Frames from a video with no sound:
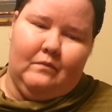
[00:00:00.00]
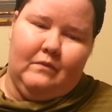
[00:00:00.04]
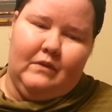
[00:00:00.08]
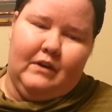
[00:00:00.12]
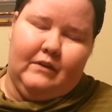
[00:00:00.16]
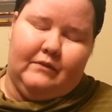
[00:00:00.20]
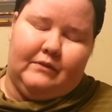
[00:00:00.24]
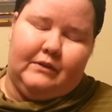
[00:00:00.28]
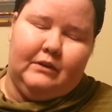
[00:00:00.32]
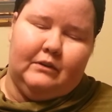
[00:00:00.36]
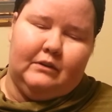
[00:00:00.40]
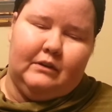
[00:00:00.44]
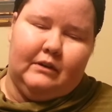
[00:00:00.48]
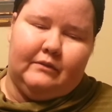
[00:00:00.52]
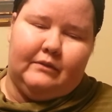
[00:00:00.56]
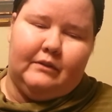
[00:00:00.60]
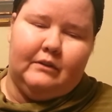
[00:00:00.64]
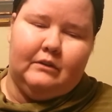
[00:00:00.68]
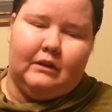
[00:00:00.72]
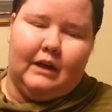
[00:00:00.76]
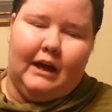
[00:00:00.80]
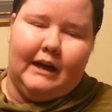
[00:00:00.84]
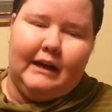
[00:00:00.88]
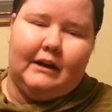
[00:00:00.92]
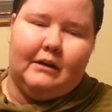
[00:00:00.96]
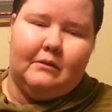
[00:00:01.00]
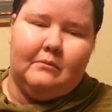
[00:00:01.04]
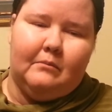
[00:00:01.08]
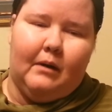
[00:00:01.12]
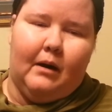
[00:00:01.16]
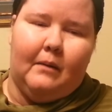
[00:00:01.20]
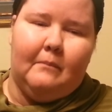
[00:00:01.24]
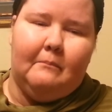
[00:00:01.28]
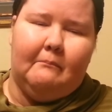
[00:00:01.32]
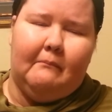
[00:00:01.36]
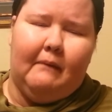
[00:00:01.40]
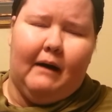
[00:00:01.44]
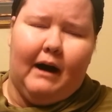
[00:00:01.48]
If you like
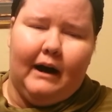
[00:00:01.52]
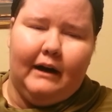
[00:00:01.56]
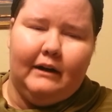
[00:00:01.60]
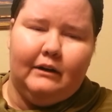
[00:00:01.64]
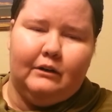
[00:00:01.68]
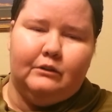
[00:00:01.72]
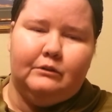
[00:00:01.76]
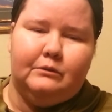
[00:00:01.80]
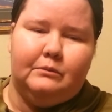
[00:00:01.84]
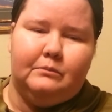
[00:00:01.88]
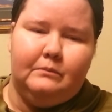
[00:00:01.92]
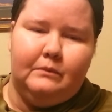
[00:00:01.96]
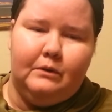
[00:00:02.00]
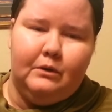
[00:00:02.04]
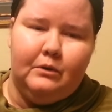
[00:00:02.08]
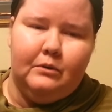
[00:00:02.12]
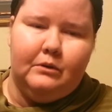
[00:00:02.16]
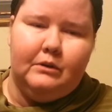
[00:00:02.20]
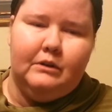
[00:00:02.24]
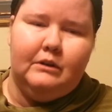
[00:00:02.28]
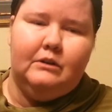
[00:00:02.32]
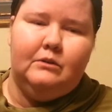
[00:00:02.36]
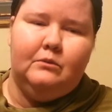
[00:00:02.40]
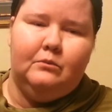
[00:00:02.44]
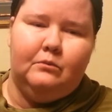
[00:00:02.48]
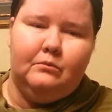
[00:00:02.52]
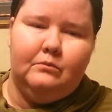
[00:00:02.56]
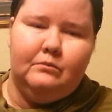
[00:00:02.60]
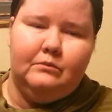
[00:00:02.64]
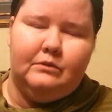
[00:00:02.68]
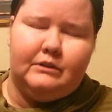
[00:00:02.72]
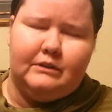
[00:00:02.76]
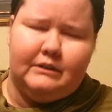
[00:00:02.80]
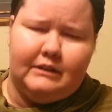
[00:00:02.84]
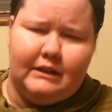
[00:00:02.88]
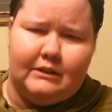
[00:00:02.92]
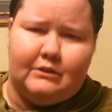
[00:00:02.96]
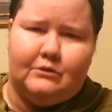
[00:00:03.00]
a mild, muted
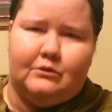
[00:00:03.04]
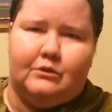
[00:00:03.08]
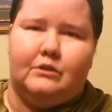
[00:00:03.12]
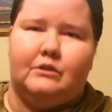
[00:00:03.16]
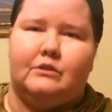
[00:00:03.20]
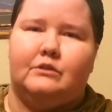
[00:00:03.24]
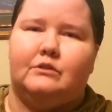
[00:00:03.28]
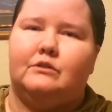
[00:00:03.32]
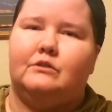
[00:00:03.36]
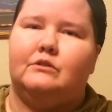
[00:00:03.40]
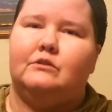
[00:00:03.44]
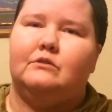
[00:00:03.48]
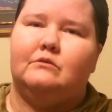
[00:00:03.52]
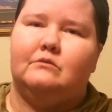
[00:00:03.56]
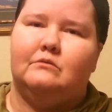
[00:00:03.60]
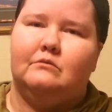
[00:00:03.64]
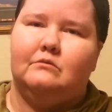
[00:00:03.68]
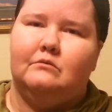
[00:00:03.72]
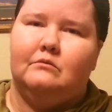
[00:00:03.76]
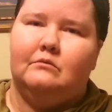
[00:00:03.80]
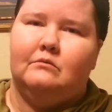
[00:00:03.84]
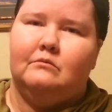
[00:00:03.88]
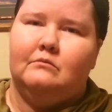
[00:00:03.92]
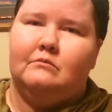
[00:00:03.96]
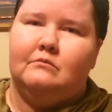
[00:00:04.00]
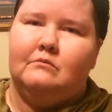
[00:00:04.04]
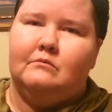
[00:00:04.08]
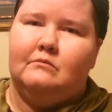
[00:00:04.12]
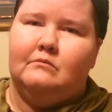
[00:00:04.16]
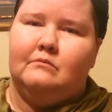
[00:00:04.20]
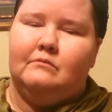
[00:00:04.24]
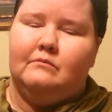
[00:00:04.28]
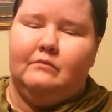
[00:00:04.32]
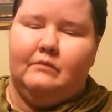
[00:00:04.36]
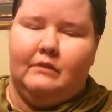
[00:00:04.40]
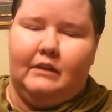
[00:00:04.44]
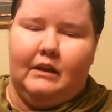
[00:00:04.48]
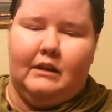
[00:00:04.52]
citrus,
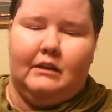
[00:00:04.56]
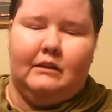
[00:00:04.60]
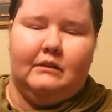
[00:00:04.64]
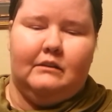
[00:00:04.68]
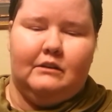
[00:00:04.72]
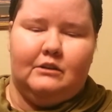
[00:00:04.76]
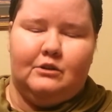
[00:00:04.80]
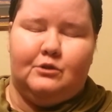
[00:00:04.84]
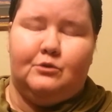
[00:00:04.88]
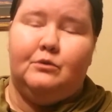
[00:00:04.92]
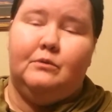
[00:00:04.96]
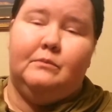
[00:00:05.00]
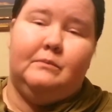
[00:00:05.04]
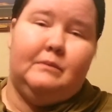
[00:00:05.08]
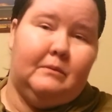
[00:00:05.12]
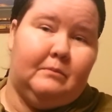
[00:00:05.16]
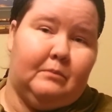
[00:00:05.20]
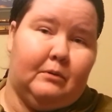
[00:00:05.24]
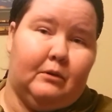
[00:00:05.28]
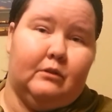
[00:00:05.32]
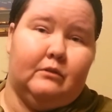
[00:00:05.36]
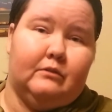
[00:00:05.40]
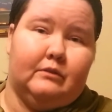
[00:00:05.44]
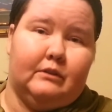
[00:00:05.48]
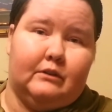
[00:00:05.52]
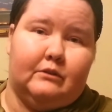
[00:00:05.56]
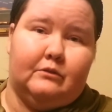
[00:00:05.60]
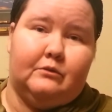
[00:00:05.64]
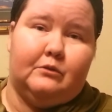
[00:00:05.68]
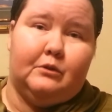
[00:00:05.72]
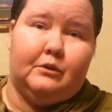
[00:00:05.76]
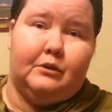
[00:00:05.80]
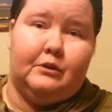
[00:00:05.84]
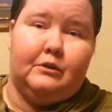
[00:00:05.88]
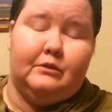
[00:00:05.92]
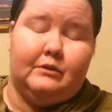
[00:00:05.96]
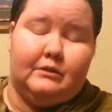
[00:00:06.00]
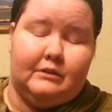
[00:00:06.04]
then this would be perfect
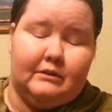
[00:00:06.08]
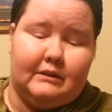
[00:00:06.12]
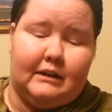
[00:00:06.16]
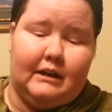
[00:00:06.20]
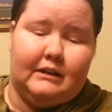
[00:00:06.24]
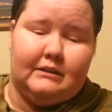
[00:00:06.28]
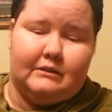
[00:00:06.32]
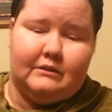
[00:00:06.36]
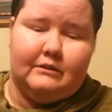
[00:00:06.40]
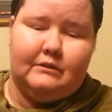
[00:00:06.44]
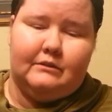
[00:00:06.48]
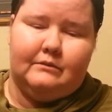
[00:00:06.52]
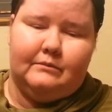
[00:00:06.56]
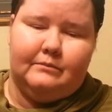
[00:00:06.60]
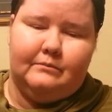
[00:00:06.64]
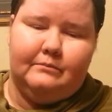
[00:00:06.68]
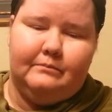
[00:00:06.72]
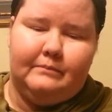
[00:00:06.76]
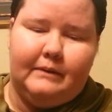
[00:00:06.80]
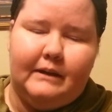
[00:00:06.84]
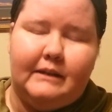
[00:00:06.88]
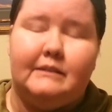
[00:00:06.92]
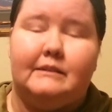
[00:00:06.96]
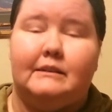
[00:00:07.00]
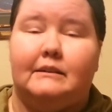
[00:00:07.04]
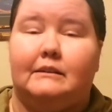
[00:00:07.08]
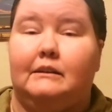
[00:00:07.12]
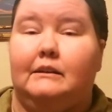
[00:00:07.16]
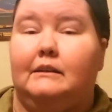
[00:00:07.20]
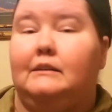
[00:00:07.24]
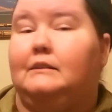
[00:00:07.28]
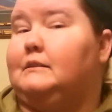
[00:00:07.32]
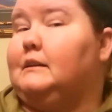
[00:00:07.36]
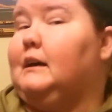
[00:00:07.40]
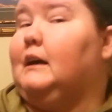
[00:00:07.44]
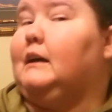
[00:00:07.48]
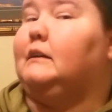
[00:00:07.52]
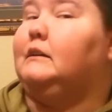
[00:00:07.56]
for you, because that's basically
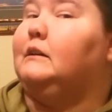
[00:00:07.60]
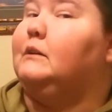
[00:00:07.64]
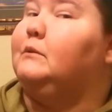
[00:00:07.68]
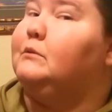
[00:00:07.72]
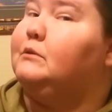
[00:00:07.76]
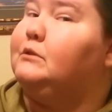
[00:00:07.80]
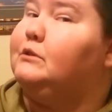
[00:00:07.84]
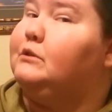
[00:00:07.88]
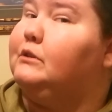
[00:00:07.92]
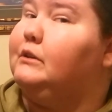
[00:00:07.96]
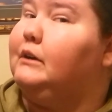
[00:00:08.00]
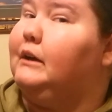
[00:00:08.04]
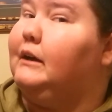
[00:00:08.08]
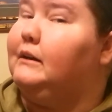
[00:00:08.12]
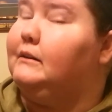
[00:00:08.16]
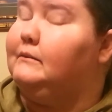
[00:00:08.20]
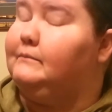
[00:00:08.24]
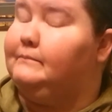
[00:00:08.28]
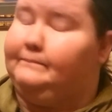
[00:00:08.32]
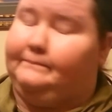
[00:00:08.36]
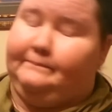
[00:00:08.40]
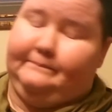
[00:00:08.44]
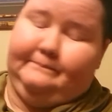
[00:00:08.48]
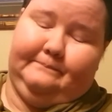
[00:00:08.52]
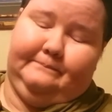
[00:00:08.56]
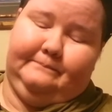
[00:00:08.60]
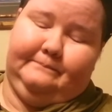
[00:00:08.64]
exactly what you're getting.